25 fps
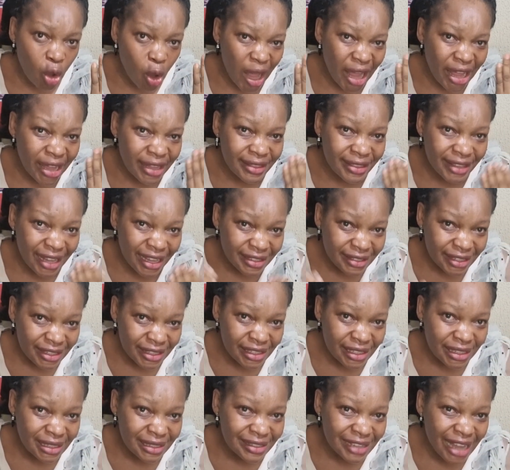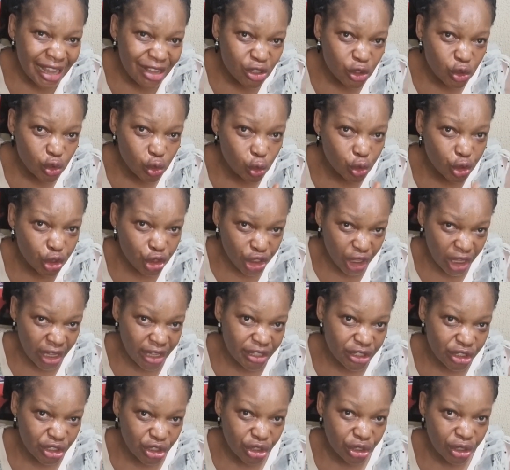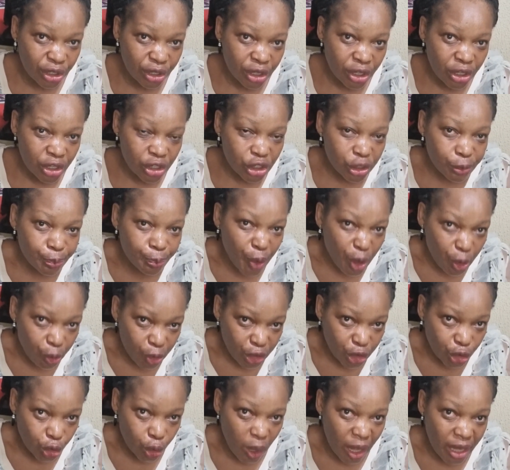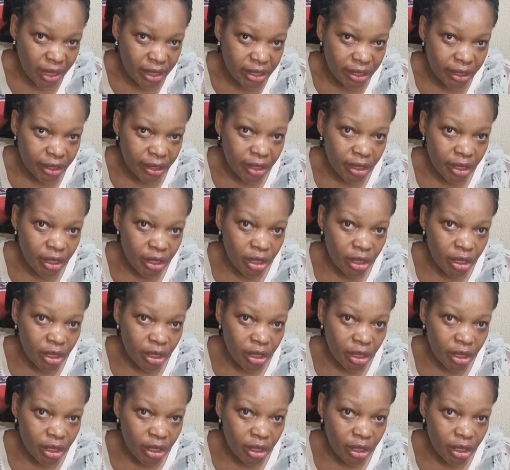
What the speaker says: identity tends to change spiritually.